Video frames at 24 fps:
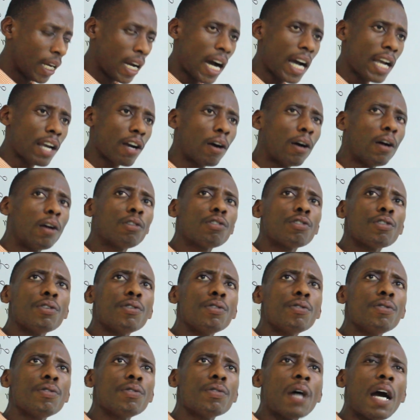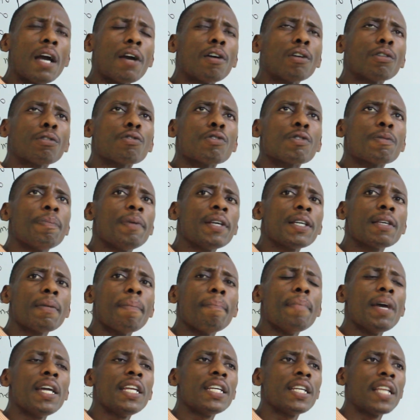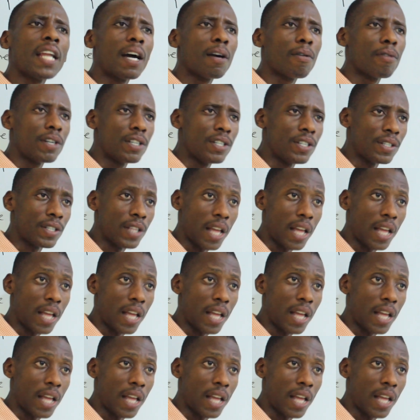I ought to speak many languages,